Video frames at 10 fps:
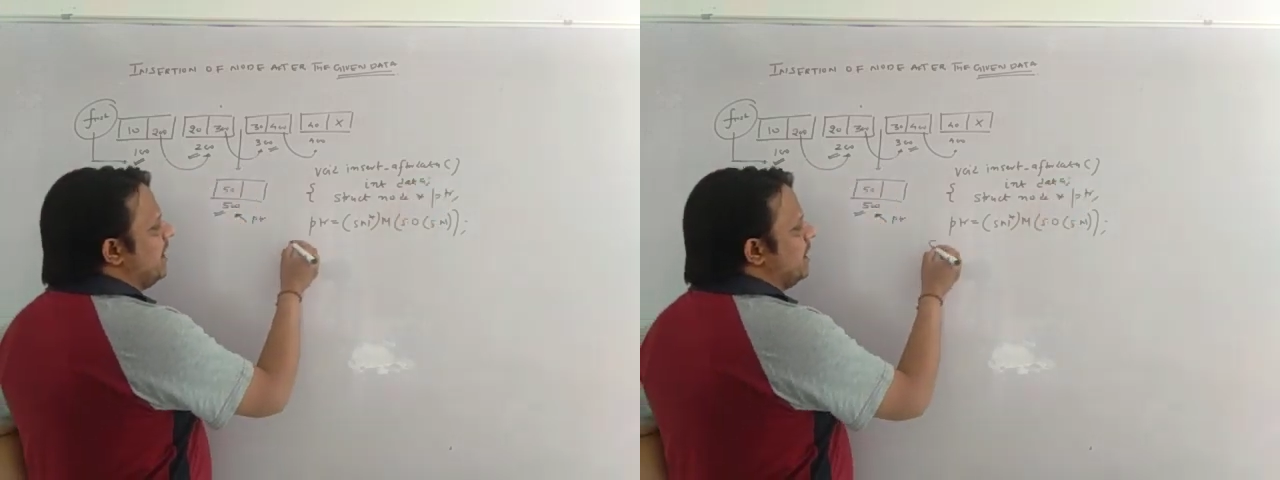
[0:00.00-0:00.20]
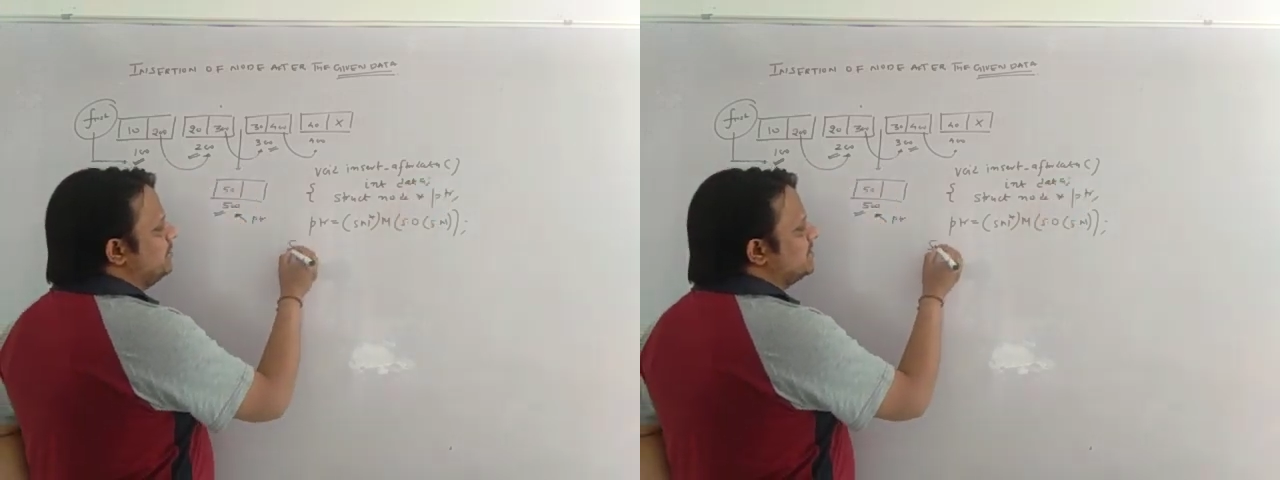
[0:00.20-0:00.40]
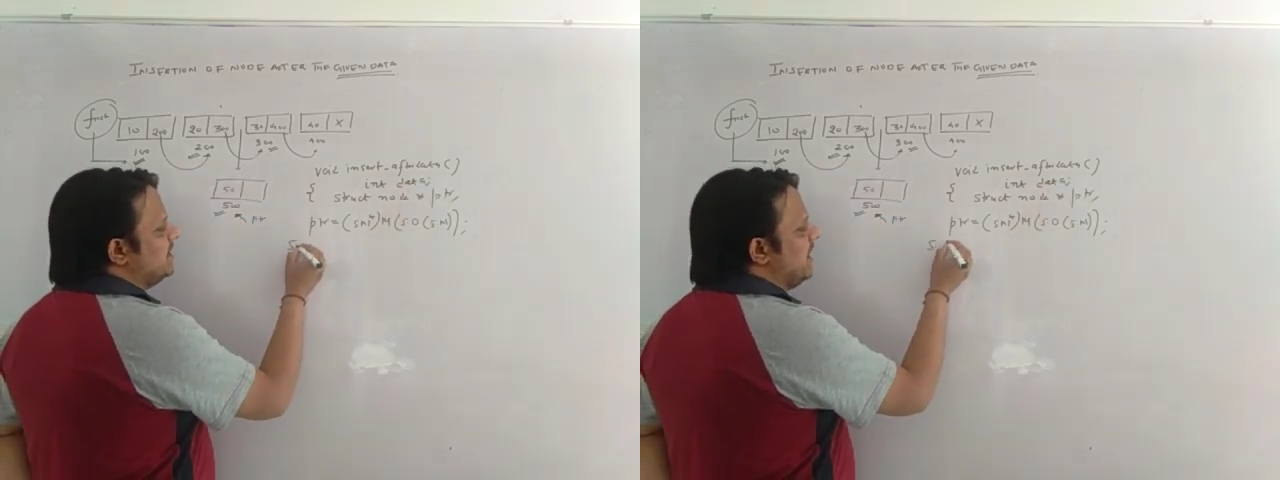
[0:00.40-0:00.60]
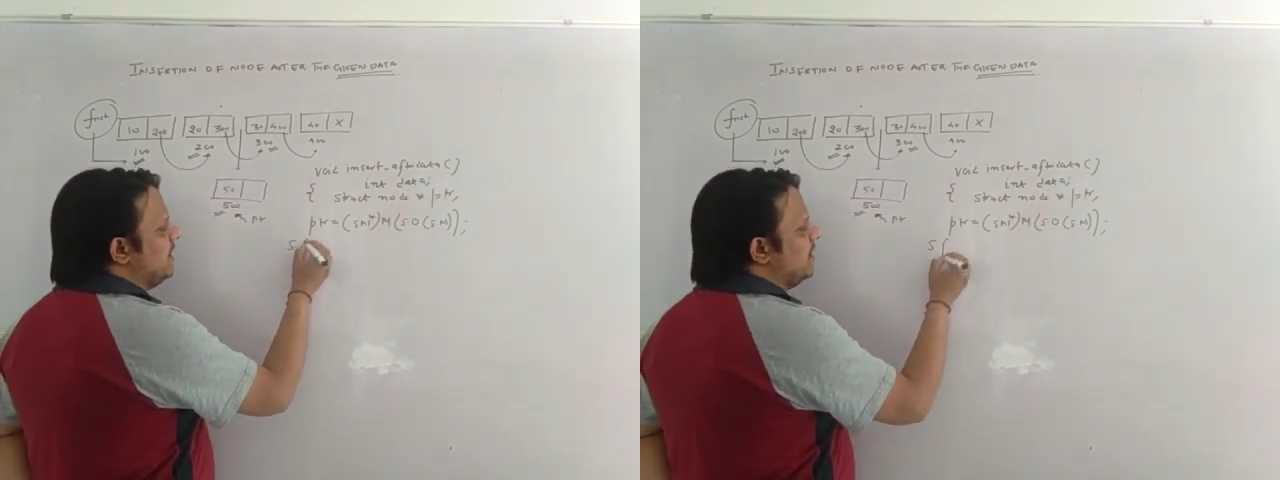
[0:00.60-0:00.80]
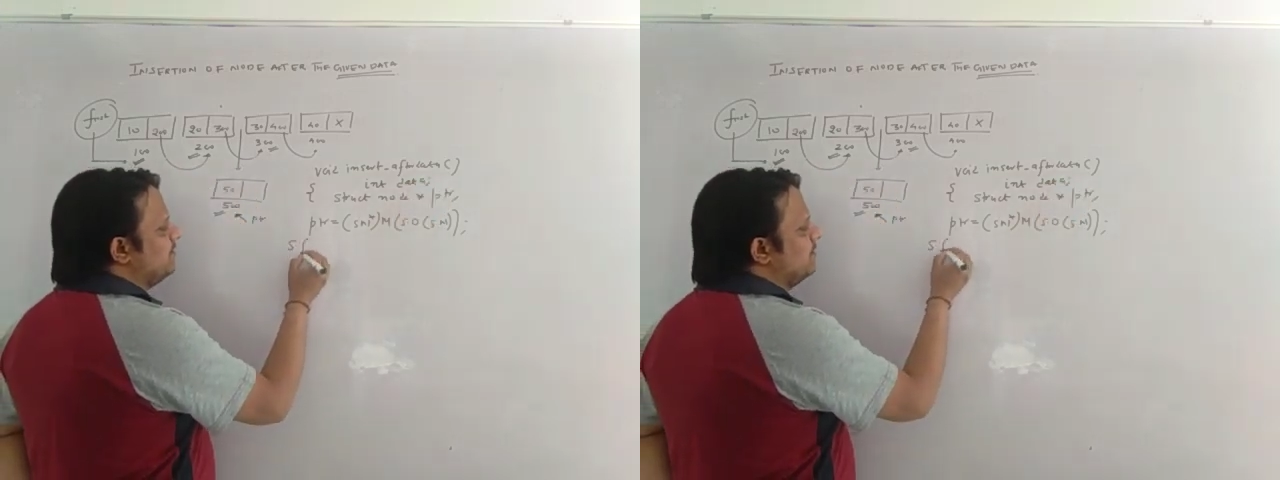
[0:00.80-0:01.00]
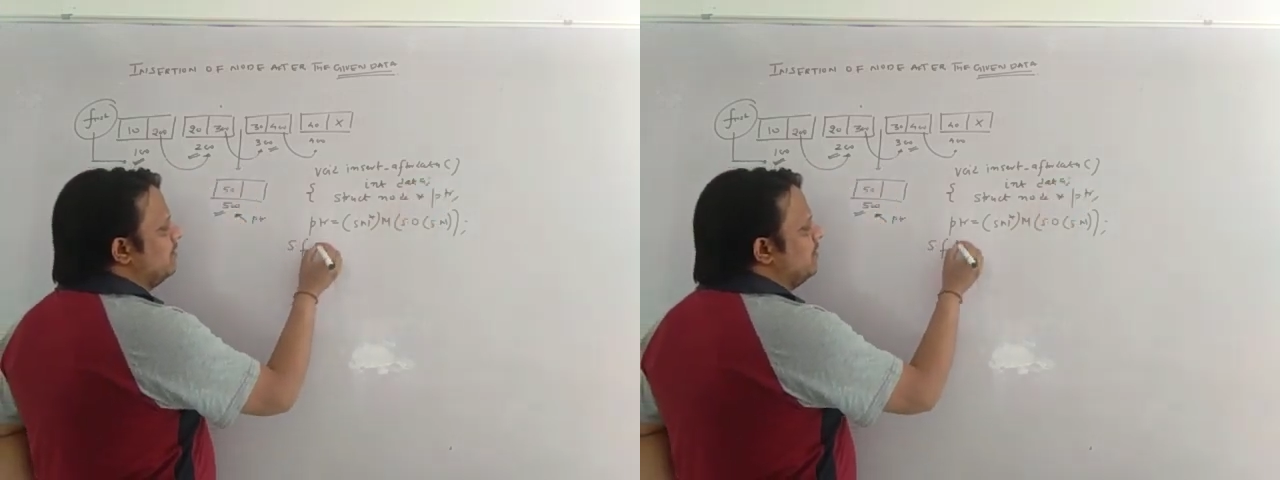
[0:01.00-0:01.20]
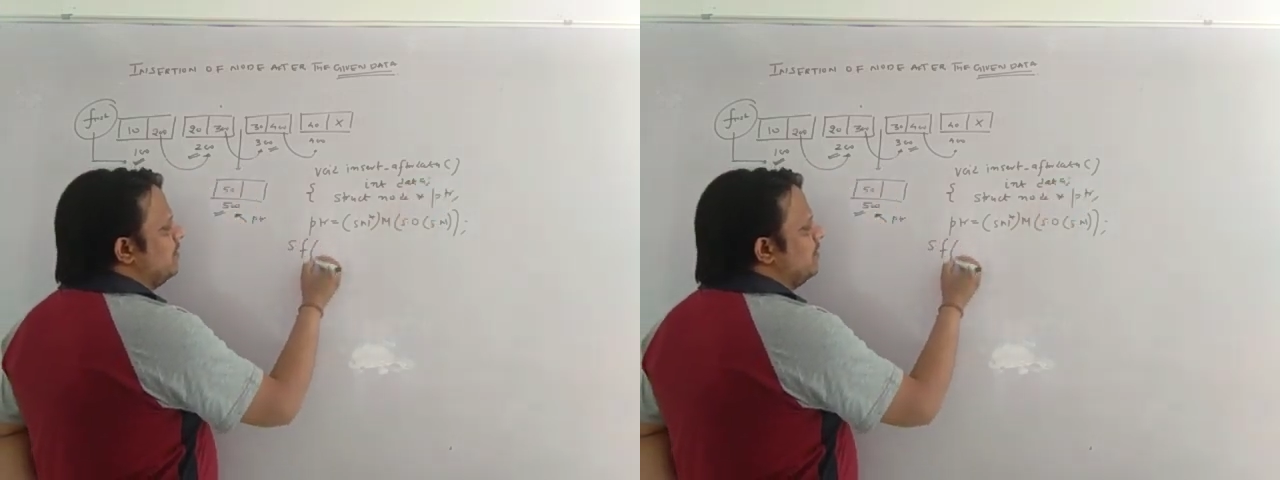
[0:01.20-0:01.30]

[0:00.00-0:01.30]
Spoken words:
And I'm scanf